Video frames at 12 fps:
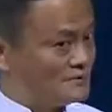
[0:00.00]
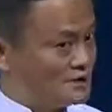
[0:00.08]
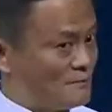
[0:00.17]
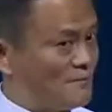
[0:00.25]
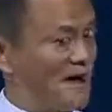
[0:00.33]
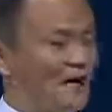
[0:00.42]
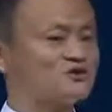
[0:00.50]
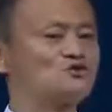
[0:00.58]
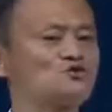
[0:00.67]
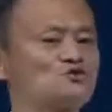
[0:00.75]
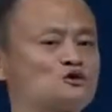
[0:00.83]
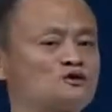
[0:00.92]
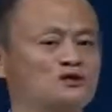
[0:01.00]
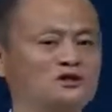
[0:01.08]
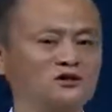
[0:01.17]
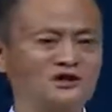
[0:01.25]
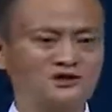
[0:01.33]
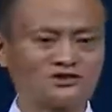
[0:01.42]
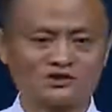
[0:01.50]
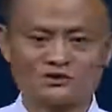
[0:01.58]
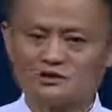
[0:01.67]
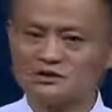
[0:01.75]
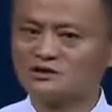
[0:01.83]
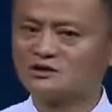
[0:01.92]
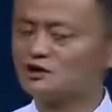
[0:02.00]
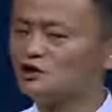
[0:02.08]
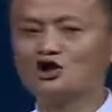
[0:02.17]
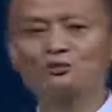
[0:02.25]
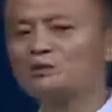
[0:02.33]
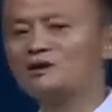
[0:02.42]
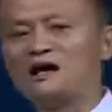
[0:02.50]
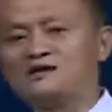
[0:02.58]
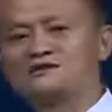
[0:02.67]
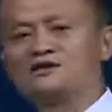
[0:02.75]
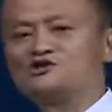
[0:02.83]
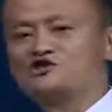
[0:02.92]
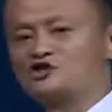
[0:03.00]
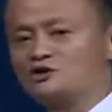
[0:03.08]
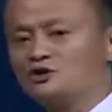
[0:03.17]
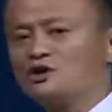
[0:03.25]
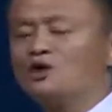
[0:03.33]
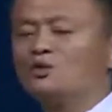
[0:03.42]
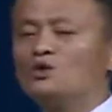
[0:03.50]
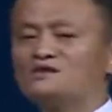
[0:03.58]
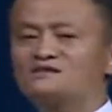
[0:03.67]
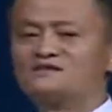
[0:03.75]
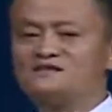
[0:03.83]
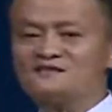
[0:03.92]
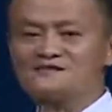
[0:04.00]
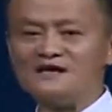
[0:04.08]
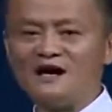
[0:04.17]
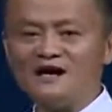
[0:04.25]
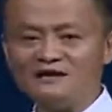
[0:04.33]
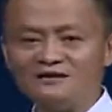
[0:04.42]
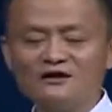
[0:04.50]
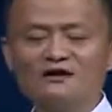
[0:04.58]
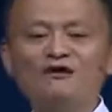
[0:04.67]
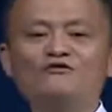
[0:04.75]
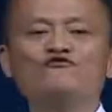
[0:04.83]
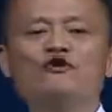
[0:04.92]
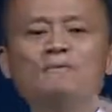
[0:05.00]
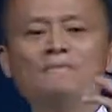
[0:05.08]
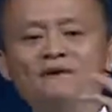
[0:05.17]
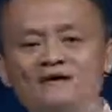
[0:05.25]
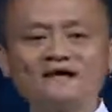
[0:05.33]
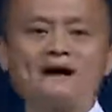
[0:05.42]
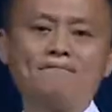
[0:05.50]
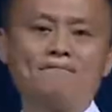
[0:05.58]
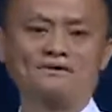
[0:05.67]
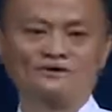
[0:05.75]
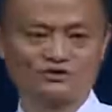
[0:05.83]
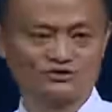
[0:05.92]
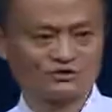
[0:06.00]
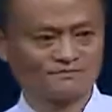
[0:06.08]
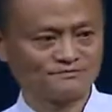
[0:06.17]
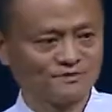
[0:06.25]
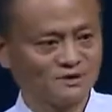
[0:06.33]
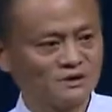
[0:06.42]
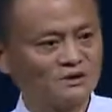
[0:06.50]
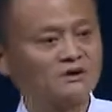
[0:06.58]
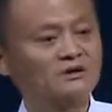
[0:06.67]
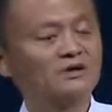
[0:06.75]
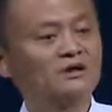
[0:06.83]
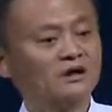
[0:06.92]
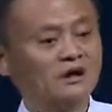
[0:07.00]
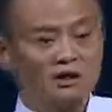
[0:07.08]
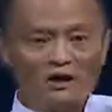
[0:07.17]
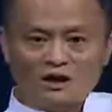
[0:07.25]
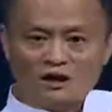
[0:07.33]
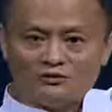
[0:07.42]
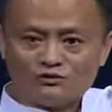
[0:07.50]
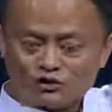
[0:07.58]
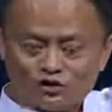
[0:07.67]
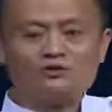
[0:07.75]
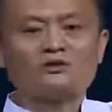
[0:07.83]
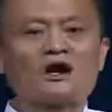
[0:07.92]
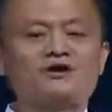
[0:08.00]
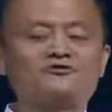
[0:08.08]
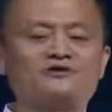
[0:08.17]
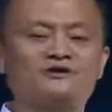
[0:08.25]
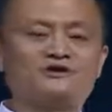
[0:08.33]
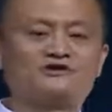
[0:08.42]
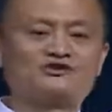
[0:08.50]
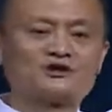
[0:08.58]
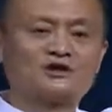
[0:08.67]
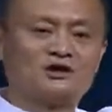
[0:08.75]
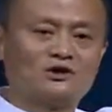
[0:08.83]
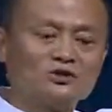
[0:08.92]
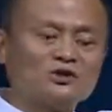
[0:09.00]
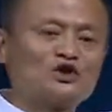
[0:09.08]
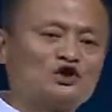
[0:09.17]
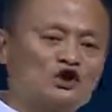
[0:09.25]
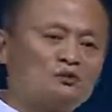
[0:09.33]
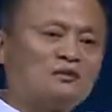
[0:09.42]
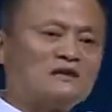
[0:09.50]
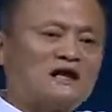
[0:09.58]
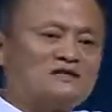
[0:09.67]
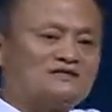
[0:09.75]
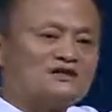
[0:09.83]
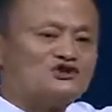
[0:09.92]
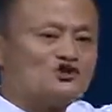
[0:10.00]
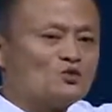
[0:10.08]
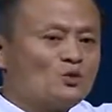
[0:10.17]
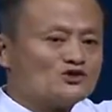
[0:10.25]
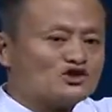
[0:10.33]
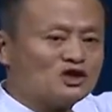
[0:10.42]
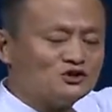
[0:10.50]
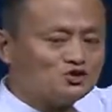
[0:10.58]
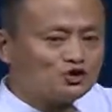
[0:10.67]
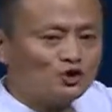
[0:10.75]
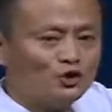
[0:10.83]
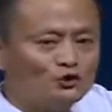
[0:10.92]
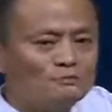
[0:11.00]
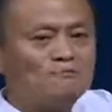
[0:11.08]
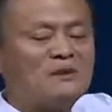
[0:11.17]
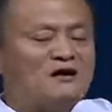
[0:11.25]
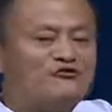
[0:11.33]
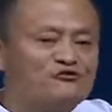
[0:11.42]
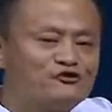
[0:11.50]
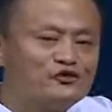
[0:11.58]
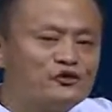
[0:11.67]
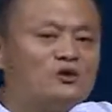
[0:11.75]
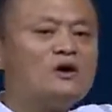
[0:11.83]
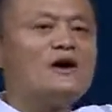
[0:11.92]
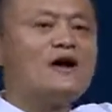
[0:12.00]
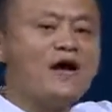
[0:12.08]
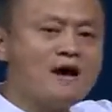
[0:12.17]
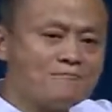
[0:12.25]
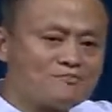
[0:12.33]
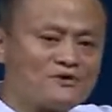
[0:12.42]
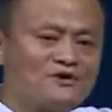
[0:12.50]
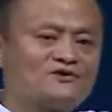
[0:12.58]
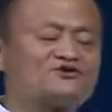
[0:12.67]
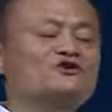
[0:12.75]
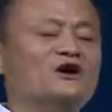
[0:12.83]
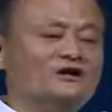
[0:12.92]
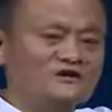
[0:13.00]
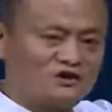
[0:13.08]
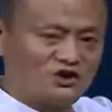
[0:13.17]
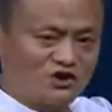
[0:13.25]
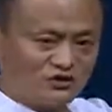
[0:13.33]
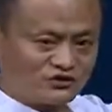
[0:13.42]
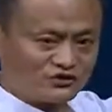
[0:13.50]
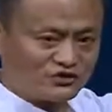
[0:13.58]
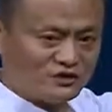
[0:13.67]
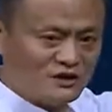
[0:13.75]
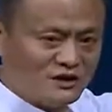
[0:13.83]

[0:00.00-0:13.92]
The past 20 years, globalization was designed for big companies. In 200 years ago, globalization was controlled by few emperors and kings.